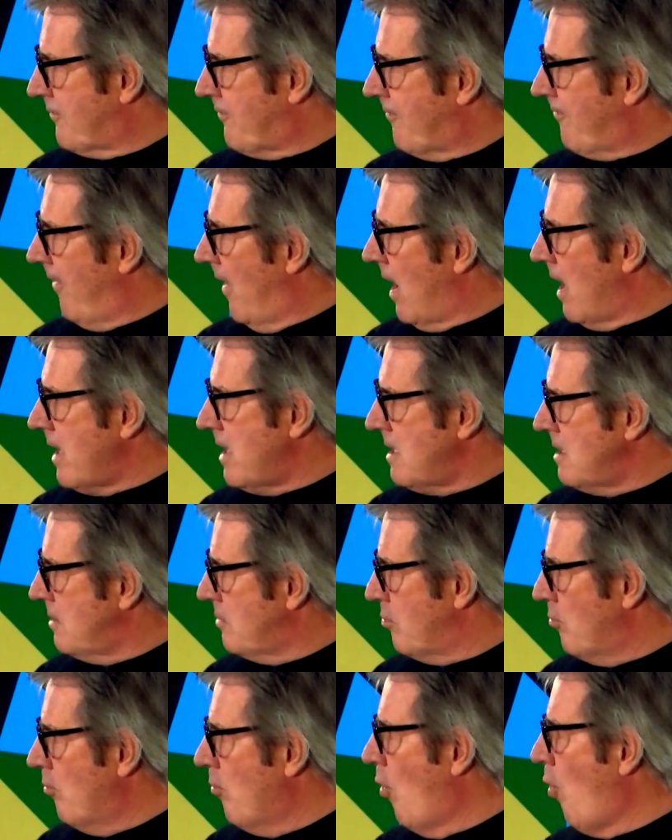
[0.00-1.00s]

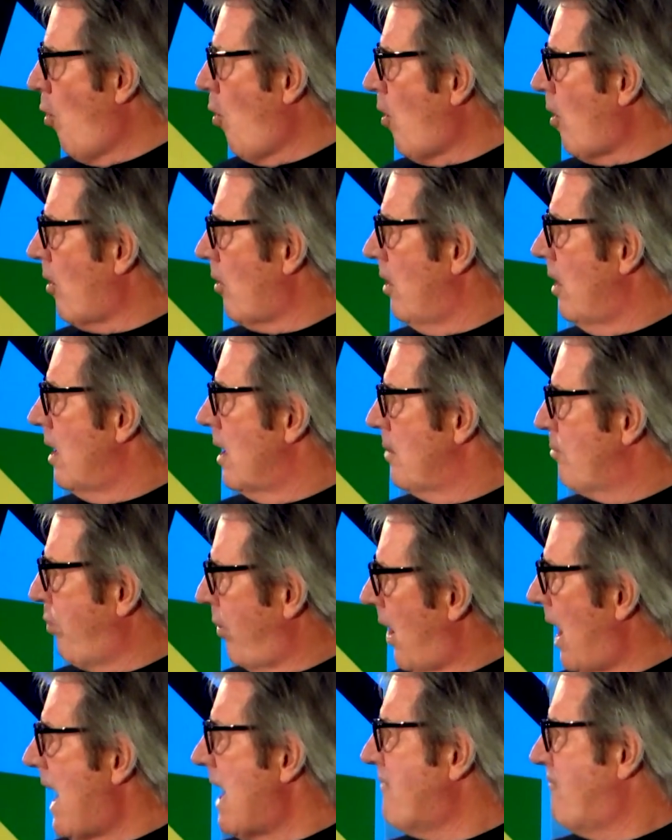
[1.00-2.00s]
find more
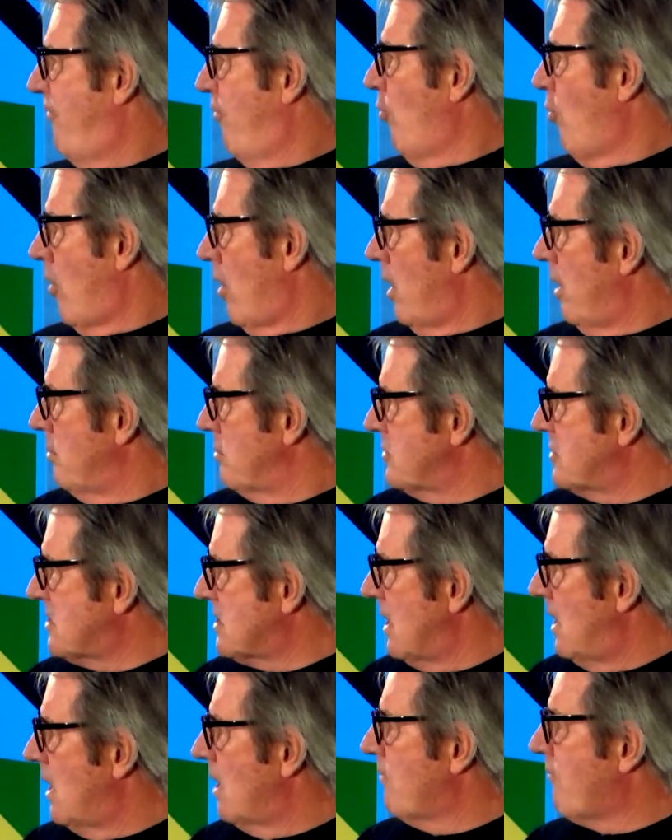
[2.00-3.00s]

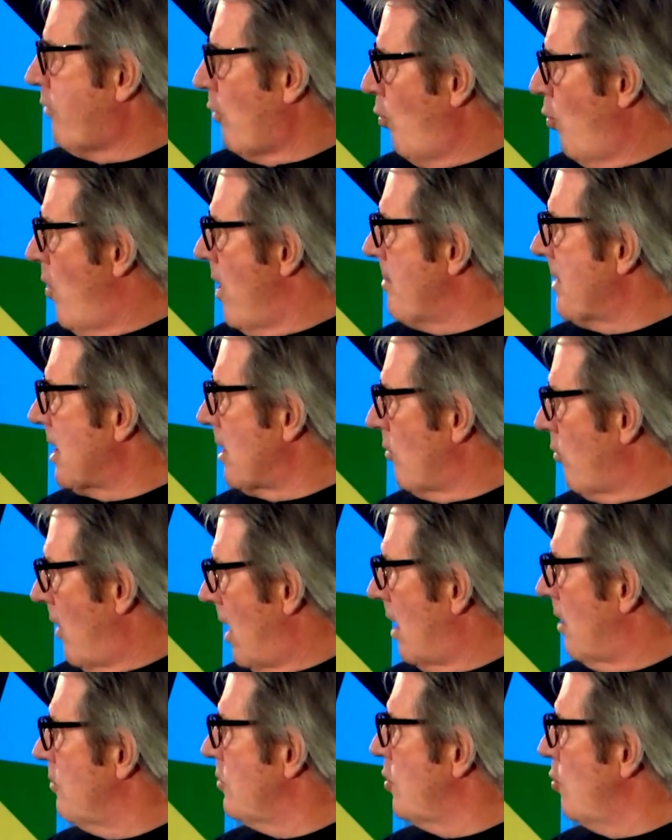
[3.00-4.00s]
platforms for women
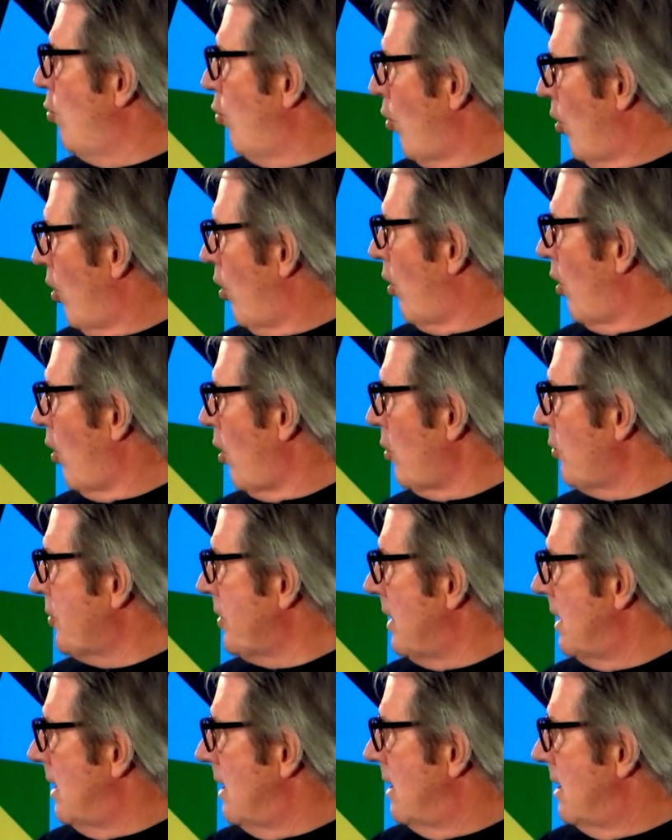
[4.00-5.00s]
around the world,
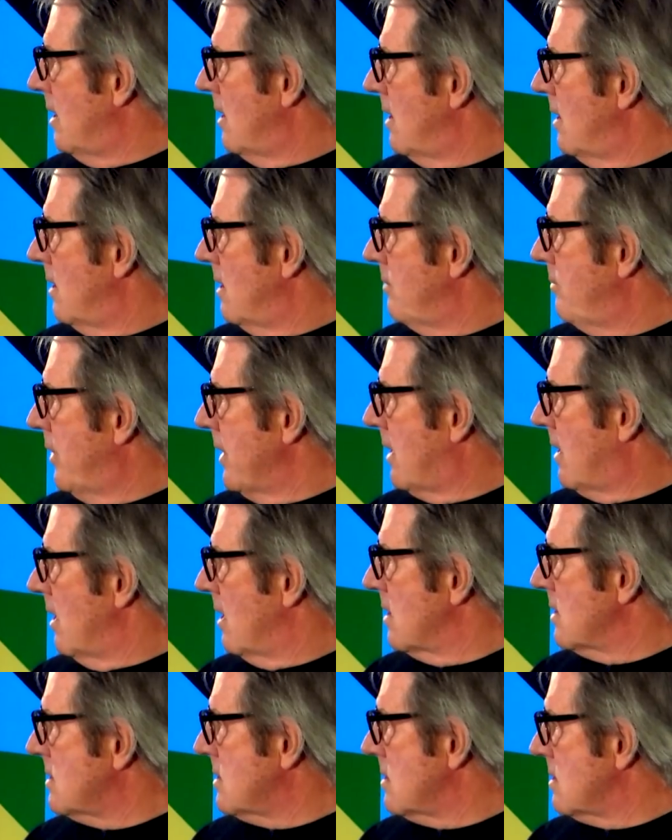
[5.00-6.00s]

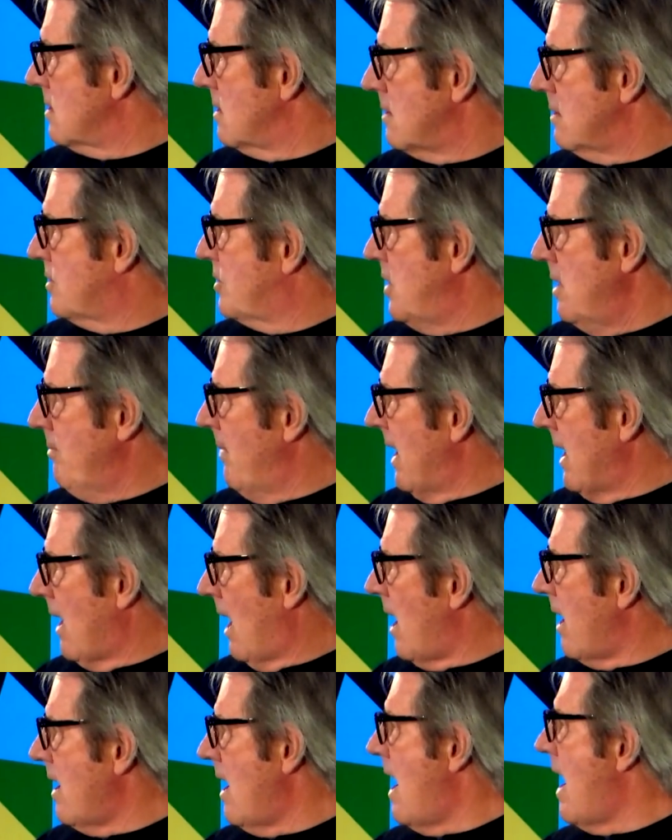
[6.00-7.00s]
because she may
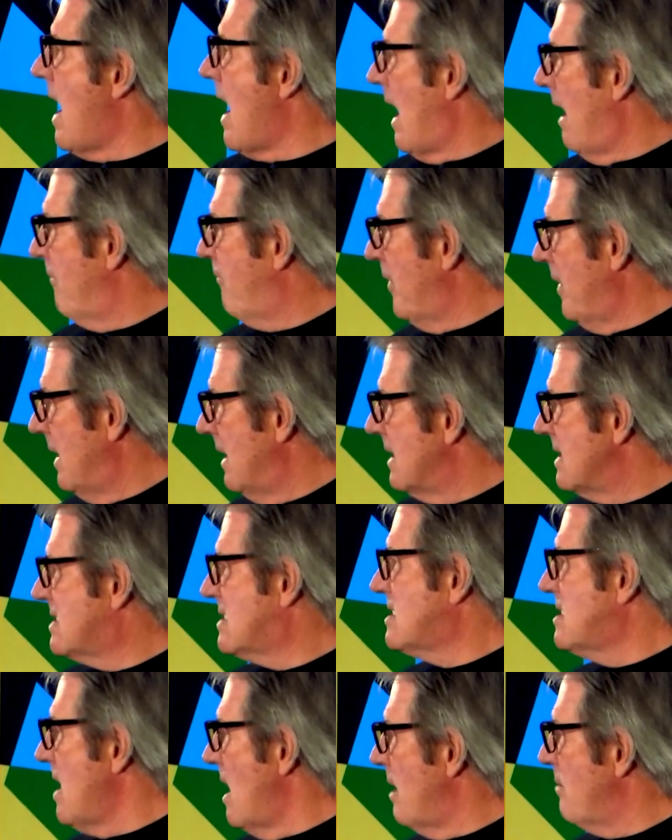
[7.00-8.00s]
not have
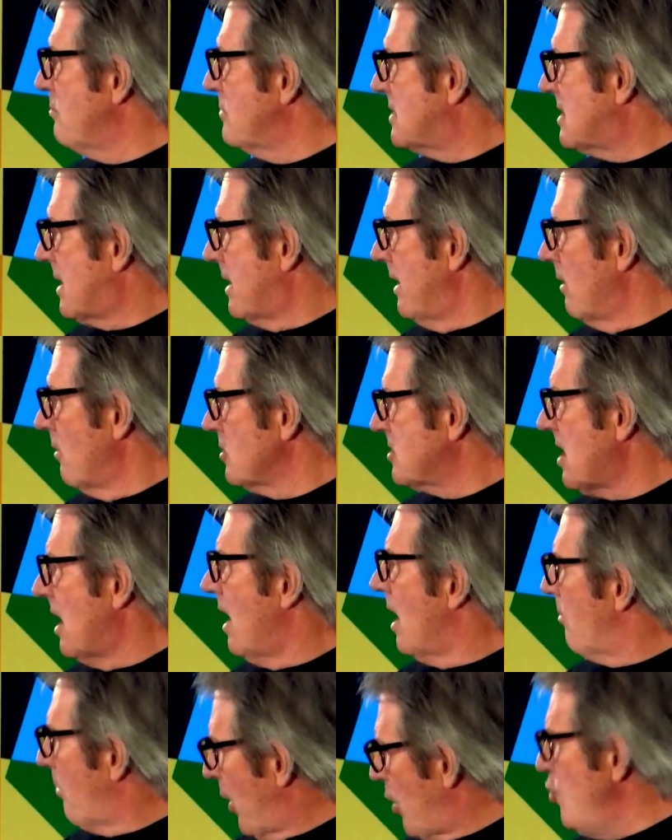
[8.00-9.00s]
STEM skills,
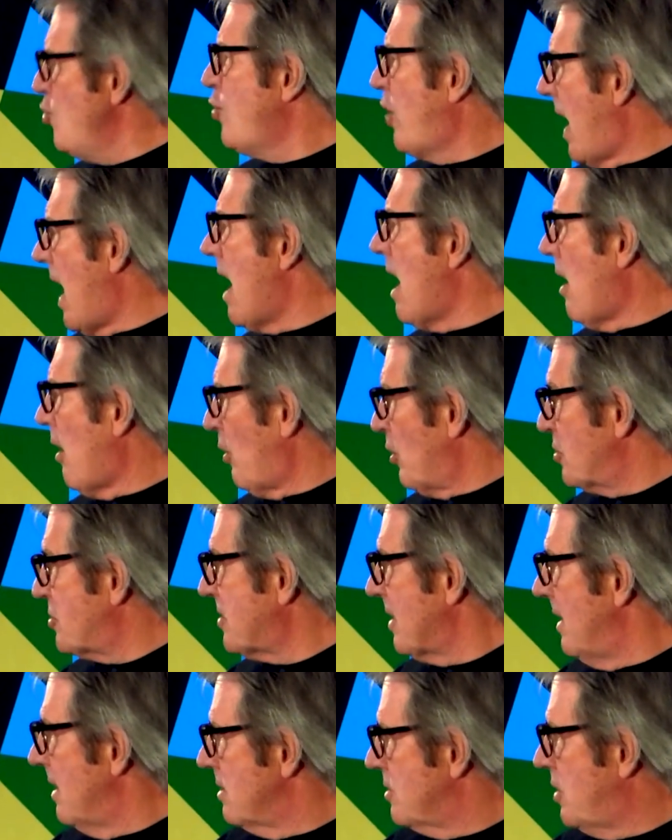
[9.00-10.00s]
but who
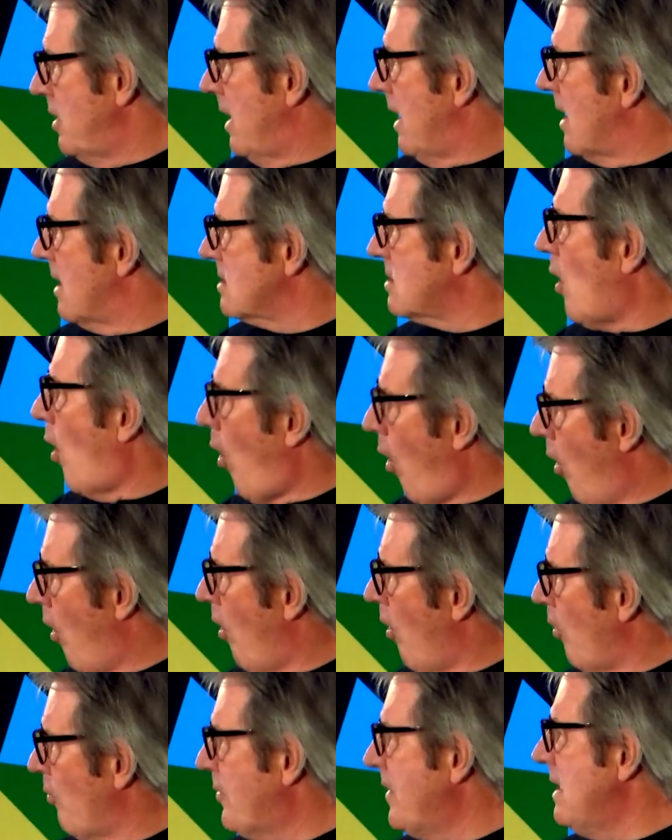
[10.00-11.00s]
cares? She has
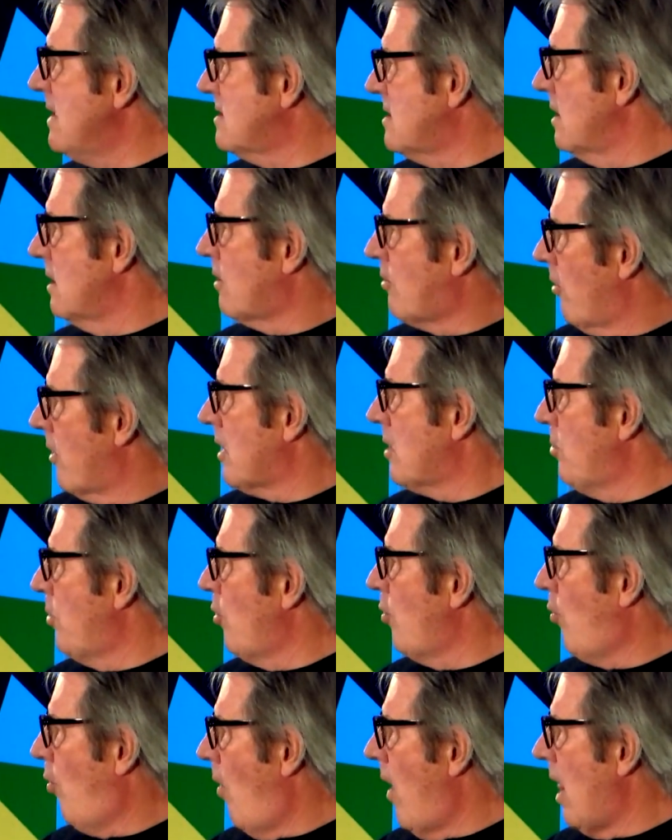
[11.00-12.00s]
all these
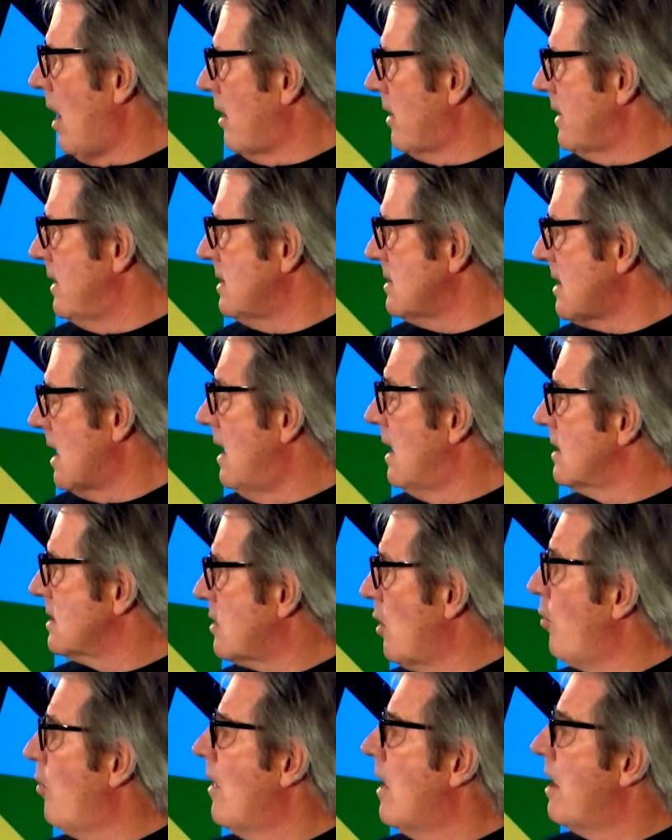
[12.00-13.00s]
incredible qualities.
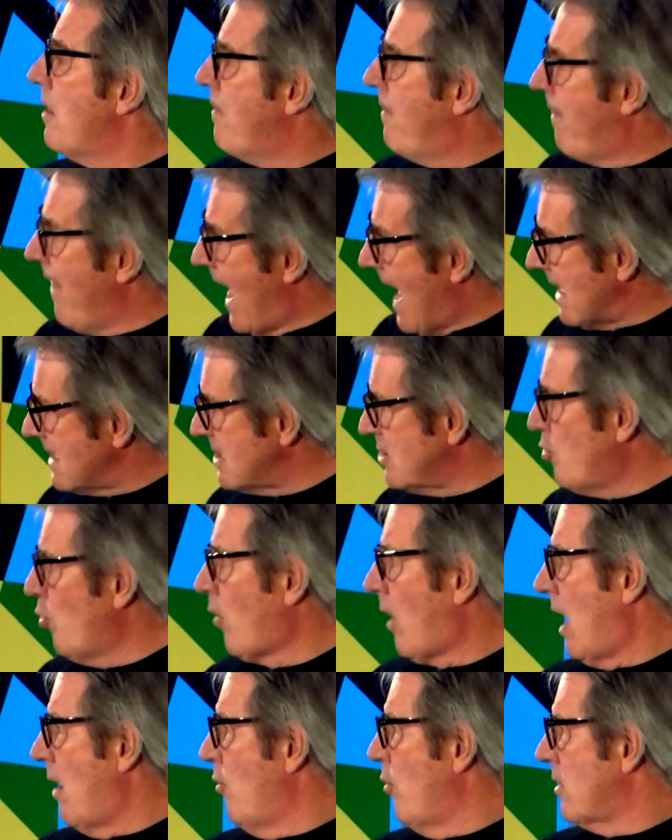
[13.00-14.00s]
So that's
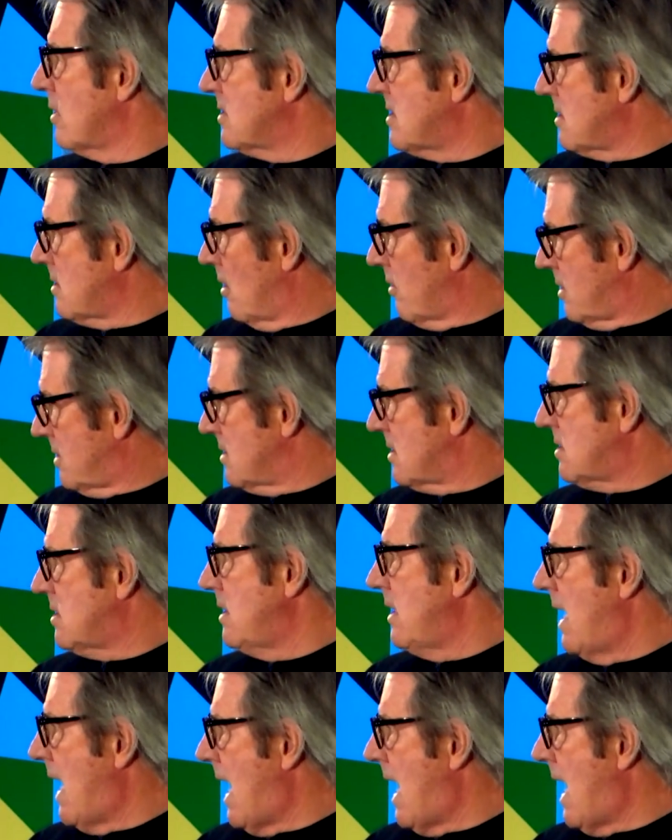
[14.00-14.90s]
what I want to start to see